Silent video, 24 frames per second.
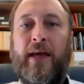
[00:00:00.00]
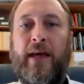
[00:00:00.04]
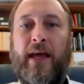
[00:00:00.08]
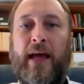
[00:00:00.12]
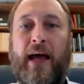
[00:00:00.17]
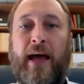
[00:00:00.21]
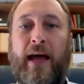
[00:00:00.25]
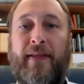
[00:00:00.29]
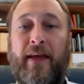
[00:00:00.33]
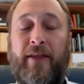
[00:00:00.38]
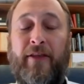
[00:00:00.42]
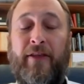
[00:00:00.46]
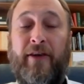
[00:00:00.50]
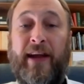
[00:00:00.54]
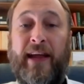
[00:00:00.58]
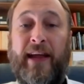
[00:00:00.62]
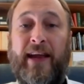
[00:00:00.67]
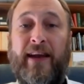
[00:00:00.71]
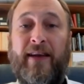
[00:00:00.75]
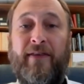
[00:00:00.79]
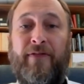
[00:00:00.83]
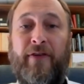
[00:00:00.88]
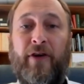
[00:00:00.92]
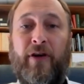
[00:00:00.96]
On the other hand,
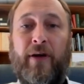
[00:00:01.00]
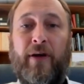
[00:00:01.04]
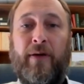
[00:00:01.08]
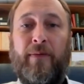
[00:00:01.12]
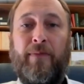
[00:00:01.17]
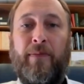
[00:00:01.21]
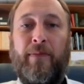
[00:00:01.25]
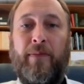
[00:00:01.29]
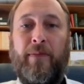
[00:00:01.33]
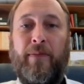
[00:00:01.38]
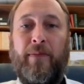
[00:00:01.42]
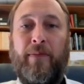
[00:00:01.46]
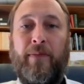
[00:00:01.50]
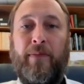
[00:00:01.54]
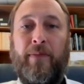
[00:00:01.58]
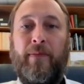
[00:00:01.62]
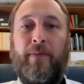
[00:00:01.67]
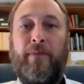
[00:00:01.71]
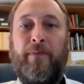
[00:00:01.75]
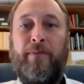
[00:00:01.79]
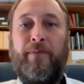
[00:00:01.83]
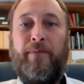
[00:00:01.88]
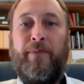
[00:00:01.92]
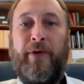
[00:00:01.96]
if you're a
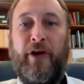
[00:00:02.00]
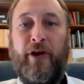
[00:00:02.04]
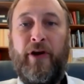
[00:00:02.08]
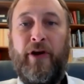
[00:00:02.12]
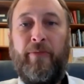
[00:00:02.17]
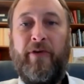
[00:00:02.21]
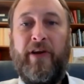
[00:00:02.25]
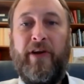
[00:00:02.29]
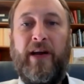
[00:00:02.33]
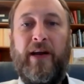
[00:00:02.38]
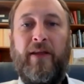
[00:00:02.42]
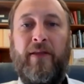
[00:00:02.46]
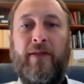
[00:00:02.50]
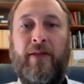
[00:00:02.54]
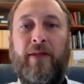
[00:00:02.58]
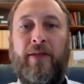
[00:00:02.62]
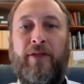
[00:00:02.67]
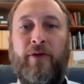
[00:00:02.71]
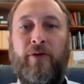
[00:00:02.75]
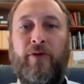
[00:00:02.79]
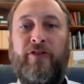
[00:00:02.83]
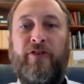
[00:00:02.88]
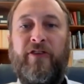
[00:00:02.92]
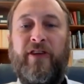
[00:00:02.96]
pure breed
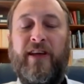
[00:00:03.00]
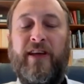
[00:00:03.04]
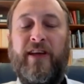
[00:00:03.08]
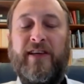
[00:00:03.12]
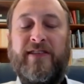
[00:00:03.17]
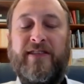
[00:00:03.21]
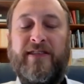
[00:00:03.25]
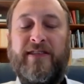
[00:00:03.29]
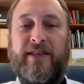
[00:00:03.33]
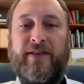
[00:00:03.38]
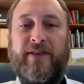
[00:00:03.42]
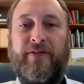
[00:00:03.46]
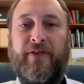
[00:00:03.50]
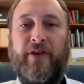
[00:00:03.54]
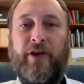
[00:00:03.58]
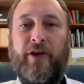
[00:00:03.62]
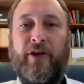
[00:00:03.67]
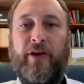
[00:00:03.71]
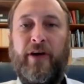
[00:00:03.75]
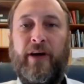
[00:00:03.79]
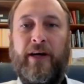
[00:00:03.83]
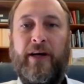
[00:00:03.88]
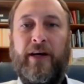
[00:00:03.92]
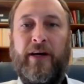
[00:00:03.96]
enthusiast, if
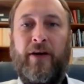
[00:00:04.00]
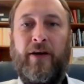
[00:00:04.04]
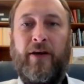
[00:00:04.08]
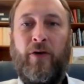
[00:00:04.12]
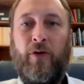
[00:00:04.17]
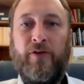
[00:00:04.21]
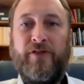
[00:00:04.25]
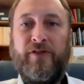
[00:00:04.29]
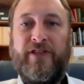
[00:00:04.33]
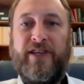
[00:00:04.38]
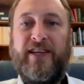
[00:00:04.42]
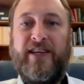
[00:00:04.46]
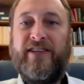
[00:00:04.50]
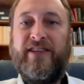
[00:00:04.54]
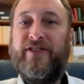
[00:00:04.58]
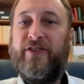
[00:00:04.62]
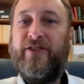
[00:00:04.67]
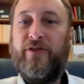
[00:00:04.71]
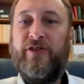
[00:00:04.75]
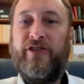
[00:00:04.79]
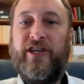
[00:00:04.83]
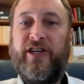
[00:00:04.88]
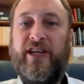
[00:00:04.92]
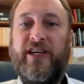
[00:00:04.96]
you're a Holstein
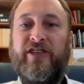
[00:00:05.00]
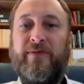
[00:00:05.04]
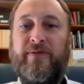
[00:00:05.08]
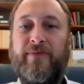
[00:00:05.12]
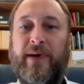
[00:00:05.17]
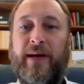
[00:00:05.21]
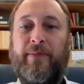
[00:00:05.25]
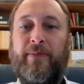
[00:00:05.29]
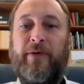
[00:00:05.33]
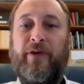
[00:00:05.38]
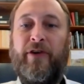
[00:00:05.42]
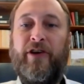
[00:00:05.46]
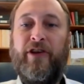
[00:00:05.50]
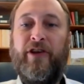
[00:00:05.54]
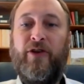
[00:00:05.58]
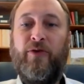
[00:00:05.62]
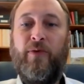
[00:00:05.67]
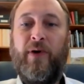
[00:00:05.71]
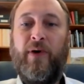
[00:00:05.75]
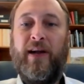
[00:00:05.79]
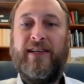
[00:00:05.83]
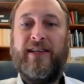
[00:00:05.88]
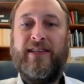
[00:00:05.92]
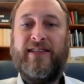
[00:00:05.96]
Association member and
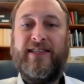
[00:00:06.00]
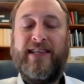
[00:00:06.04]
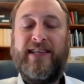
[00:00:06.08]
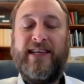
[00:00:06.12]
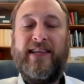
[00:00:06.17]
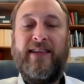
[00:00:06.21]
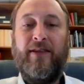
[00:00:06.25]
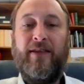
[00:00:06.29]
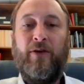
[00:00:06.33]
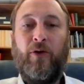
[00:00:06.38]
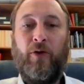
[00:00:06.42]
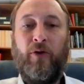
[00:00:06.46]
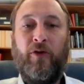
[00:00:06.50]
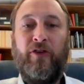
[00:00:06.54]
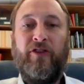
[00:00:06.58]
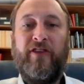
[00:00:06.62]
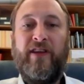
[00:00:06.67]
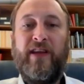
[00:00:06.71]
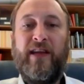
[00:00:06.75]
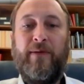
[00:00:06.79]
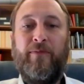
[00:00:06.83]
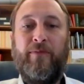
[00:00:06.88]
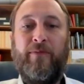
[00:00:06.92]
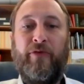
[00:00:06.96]
you want to see the
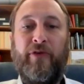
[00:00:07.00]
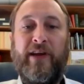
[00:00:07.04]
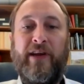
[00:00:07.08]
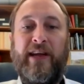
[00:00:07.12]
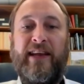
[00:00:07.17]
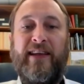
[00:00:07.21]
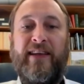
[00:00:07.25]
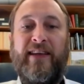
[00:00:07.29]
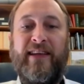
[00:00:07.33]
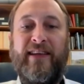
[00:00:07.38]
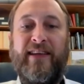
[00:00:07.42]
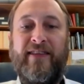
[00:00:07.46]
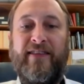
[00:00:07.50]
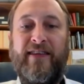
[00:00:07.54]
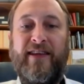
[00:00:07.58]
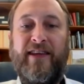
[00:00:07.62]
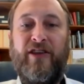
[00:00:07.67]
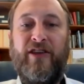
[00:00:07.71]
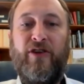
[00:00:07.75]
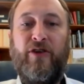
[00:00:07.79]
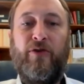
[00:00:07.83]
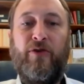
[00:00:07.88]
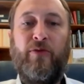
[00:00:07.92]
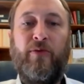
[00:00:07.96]
Holstein breed
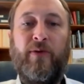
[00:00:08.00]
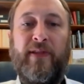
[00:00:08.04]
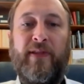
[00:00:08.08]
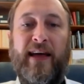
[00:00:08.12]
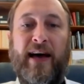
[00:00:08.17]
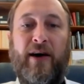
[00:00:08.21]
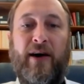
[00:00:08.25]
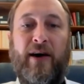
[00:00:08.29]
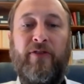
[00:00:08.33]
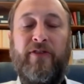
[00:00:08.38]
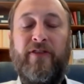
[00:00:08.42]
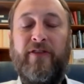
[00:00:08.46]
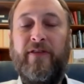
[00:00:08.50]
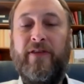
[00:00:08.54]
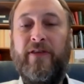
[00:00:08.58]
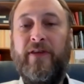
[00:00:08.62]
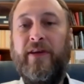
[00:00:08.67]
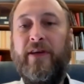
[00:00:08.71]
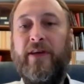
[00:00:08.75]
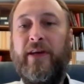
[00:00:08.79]
continue without